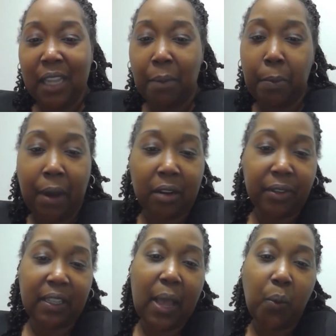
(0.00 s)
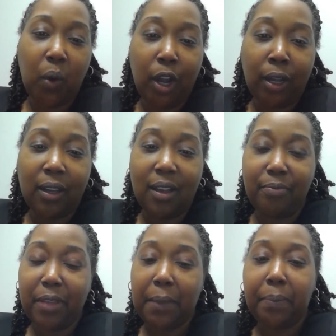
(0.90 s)
I'm part of a network of
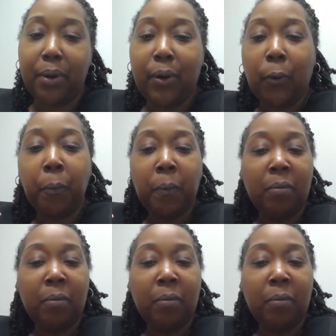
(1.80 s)
people,